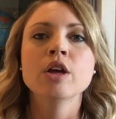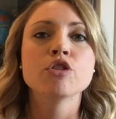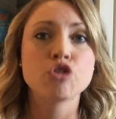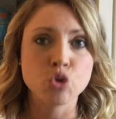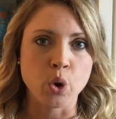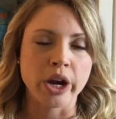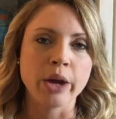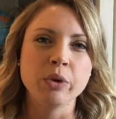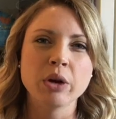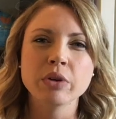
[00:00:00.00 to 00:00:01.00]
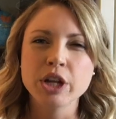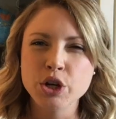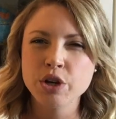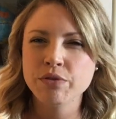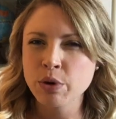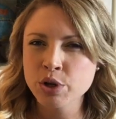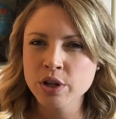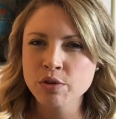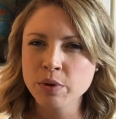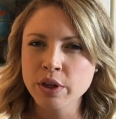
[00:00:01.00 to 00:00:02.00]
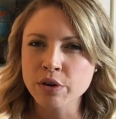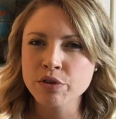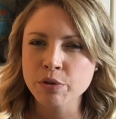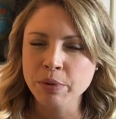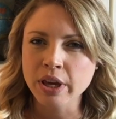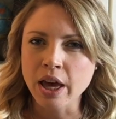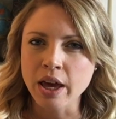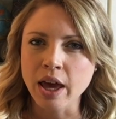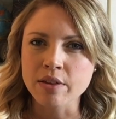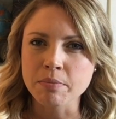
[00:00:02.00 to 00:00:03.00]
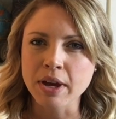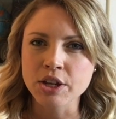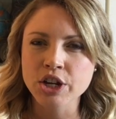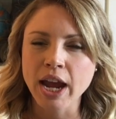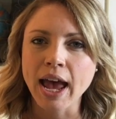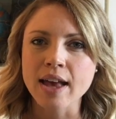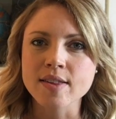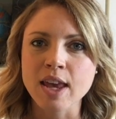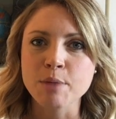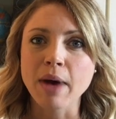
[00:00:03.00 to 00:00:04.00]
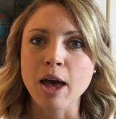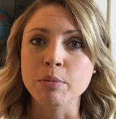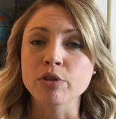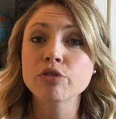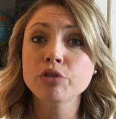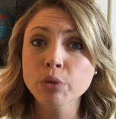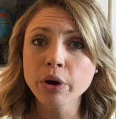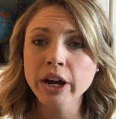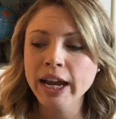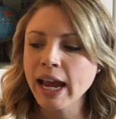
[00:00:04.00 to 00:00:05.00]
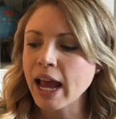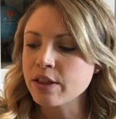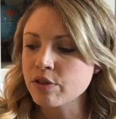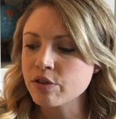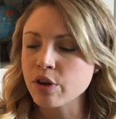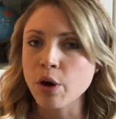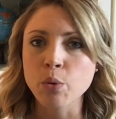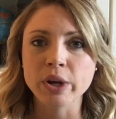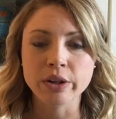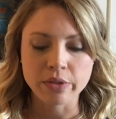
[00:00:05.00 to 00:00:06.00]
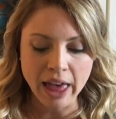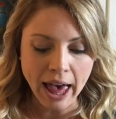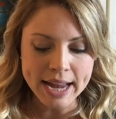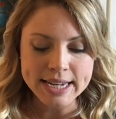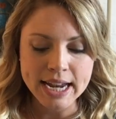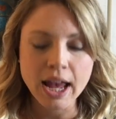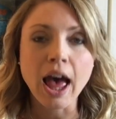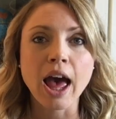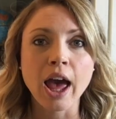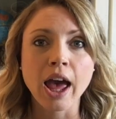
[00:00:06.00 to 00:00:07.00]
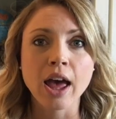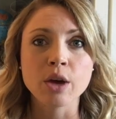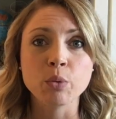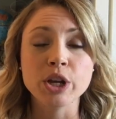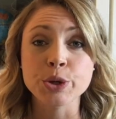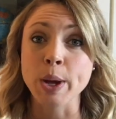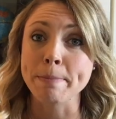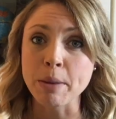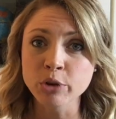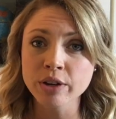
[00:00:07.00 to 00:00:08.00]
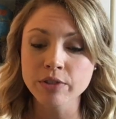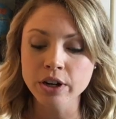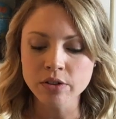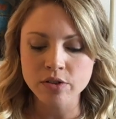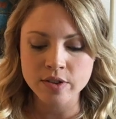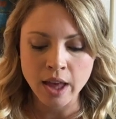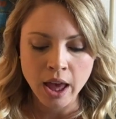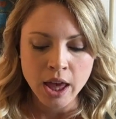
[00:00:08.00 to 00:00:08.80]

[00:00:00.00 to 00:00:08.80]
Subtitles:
story. We don't really do devotions when they're super young as much as a Bible story, and so we do that. We do a memory verse.